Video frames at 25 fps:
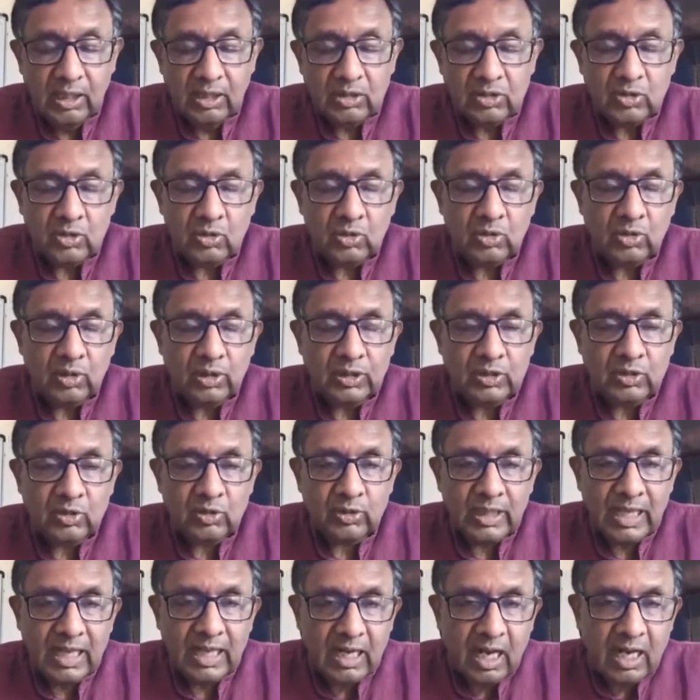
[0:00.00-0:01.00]
So
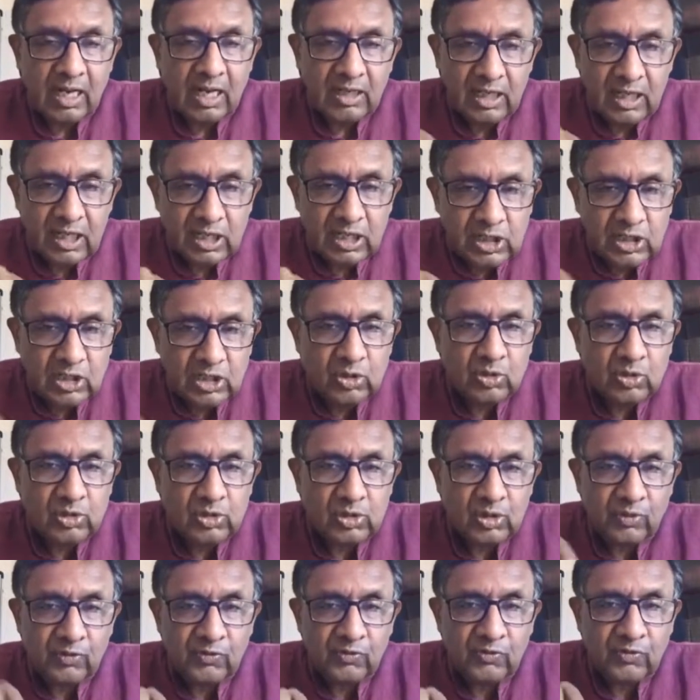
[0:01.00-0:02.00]
there are
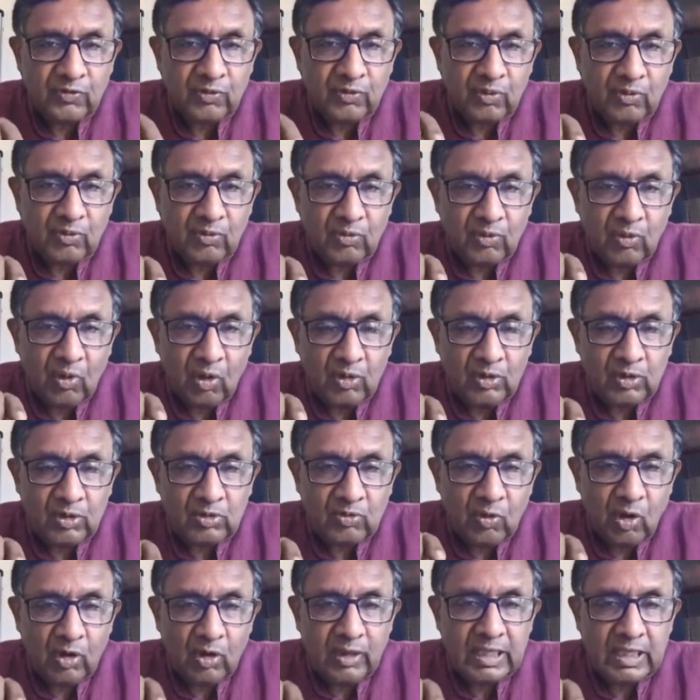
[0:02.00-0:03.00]
issues of to
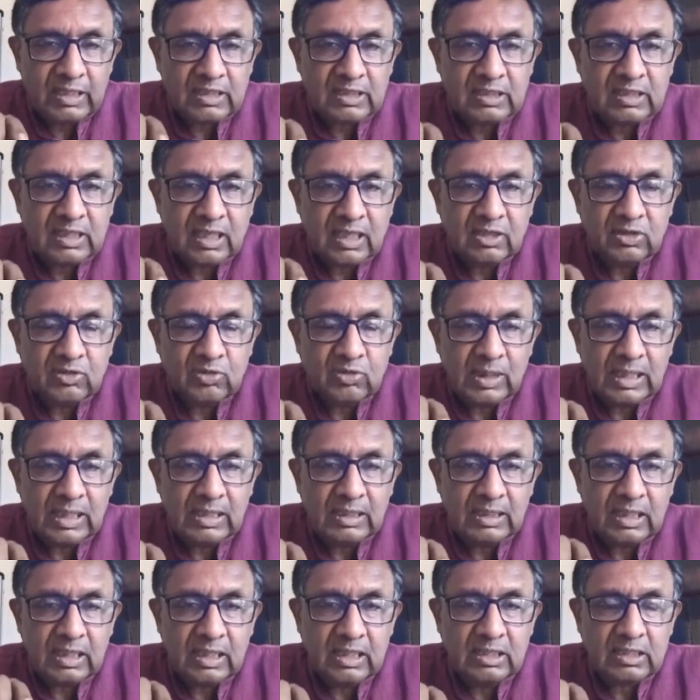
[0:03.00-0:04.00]
what extent will
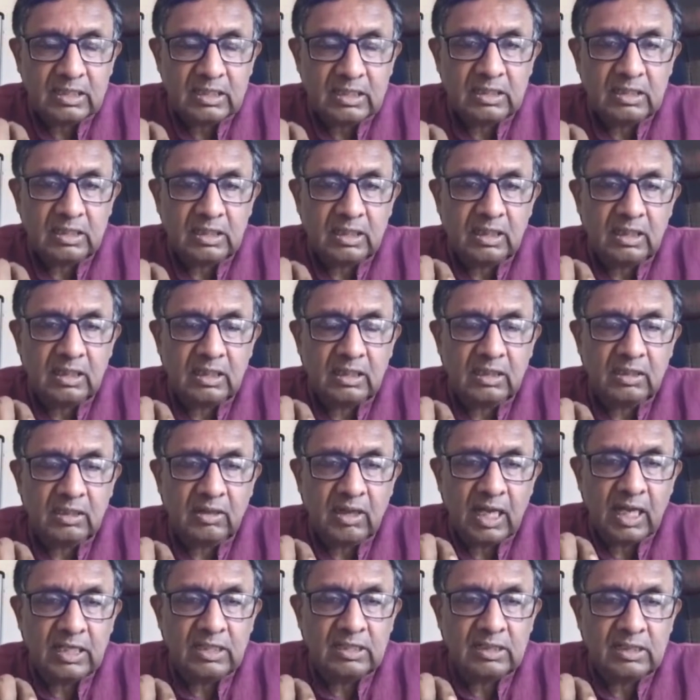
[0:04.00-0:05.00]
these
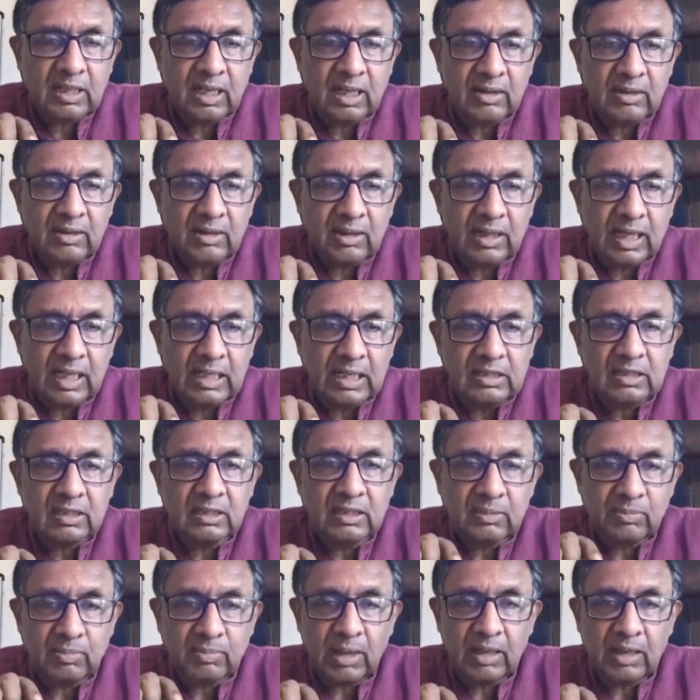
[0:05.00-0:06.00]
rights enter
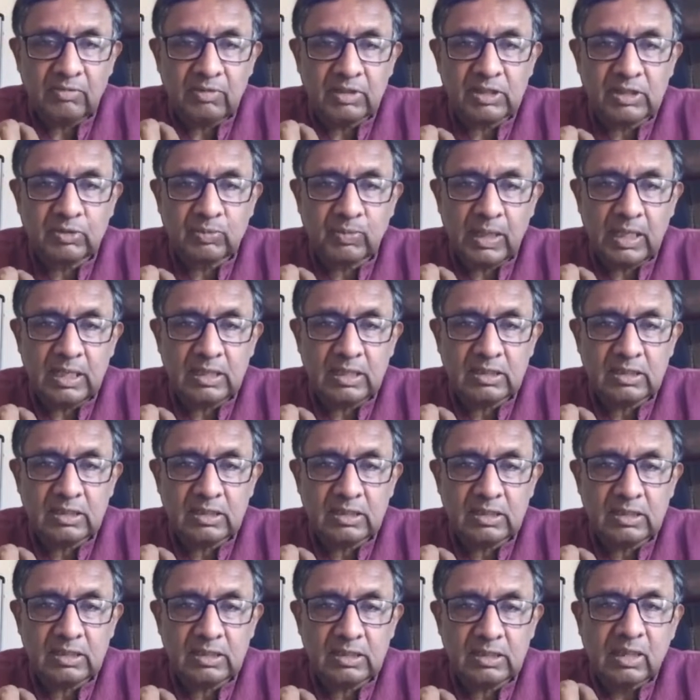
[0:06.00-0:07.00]
the private space,